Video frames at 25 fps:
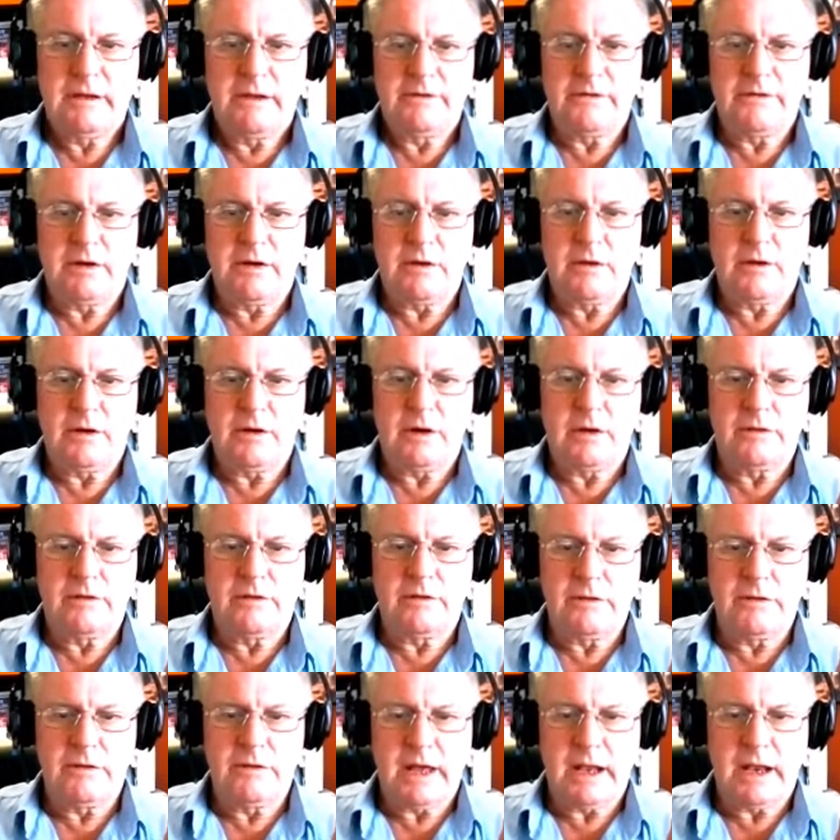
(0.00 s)
So I'll
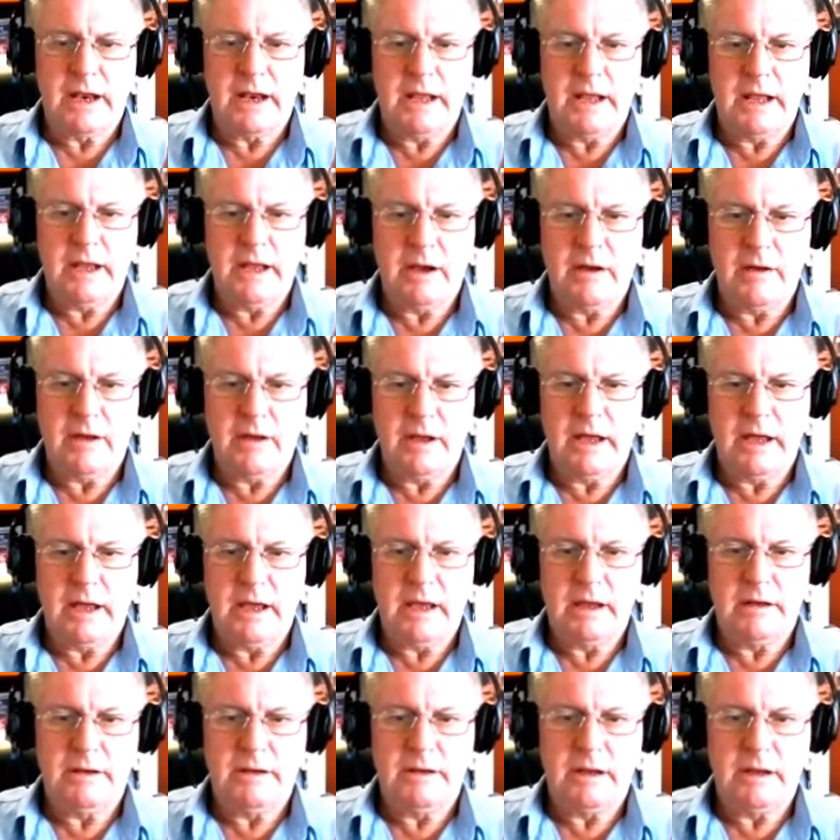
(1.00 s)
do that now,
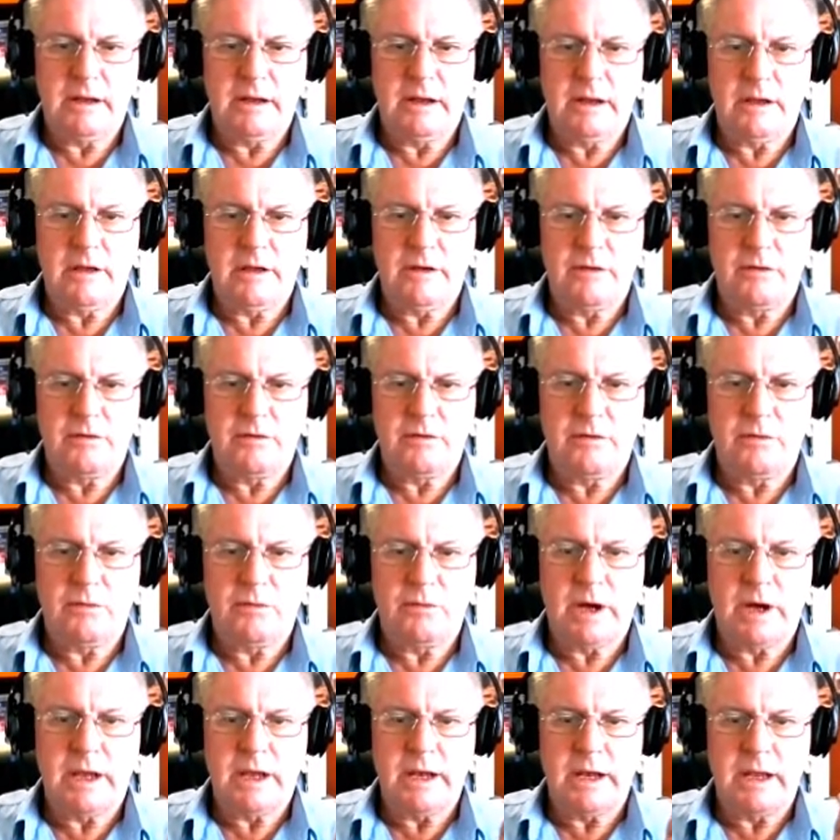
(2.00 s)
and uh, you're
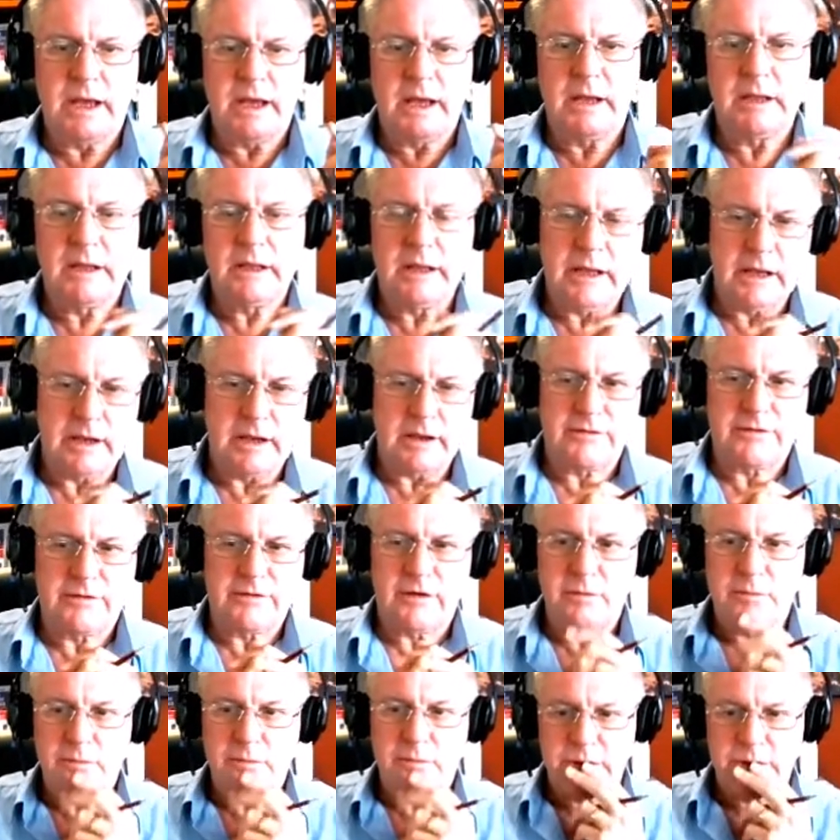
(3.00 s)
away now, Leah.
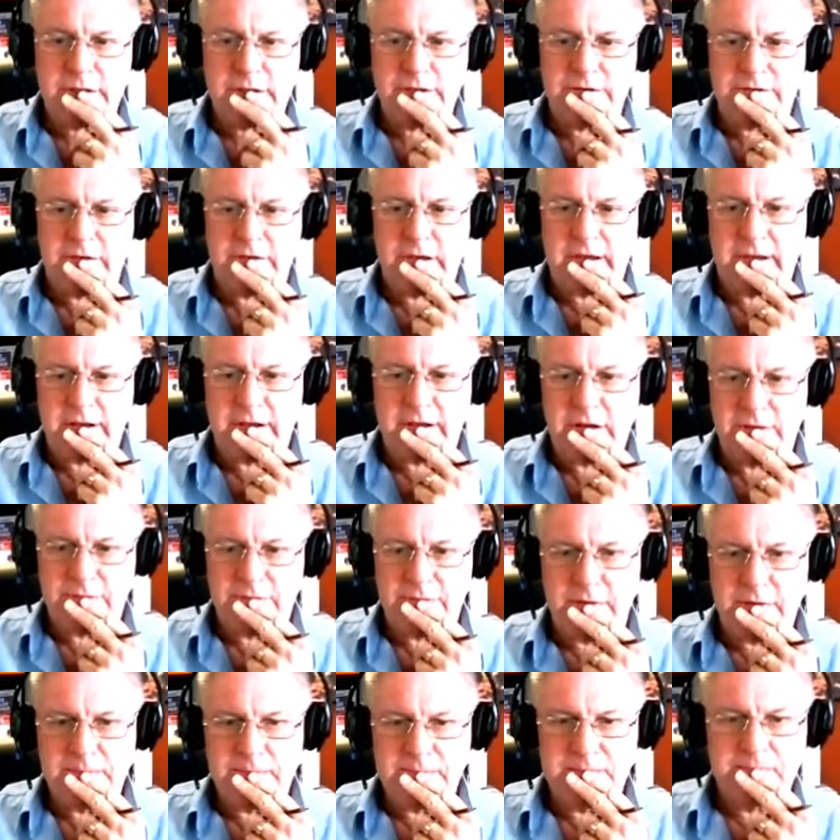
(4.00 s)
So please take it
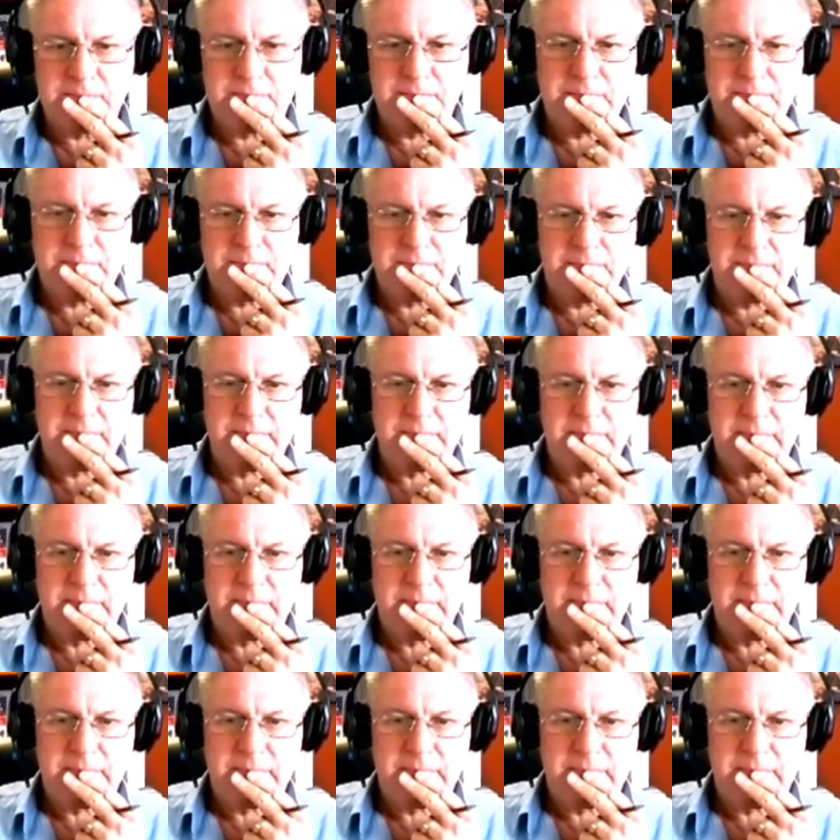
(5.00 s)
over.